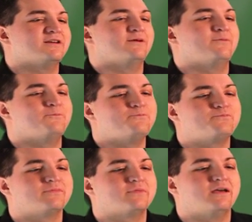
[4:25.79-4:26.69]

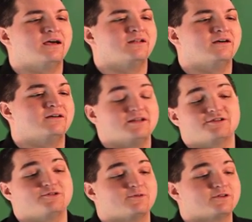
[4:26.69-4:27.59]
and it
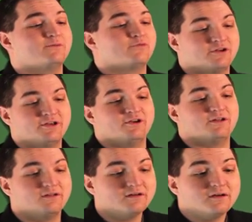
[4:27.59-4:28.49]
actually worked out pretty
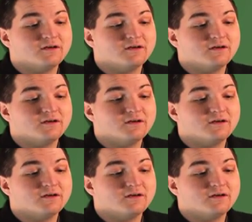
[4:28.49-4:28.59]
good.